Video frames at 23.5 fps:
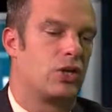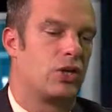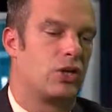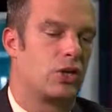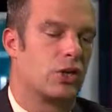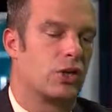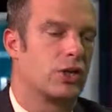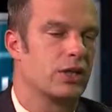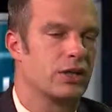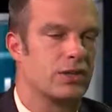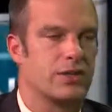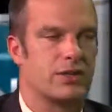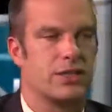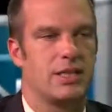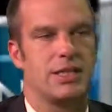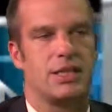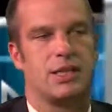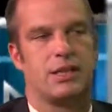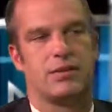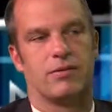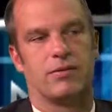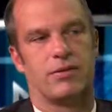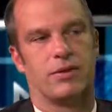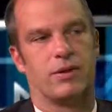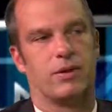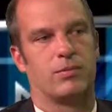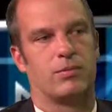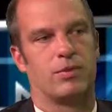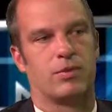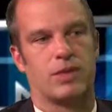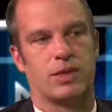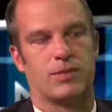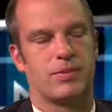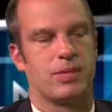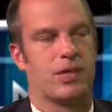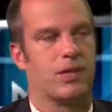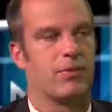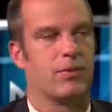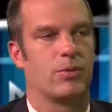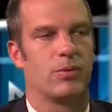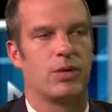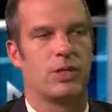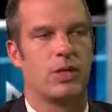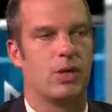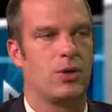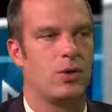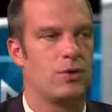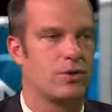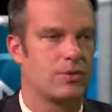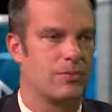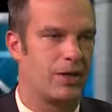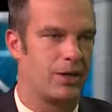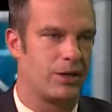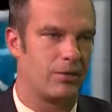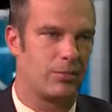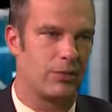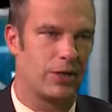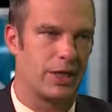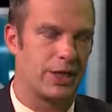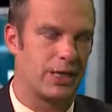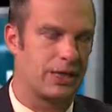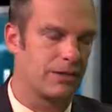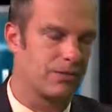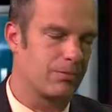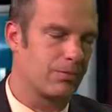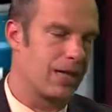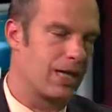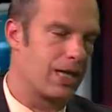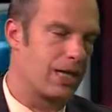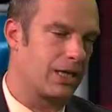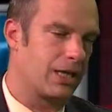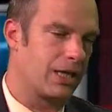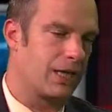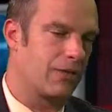you're going to see the film subsidy. Everyone knows about Breaking Bad.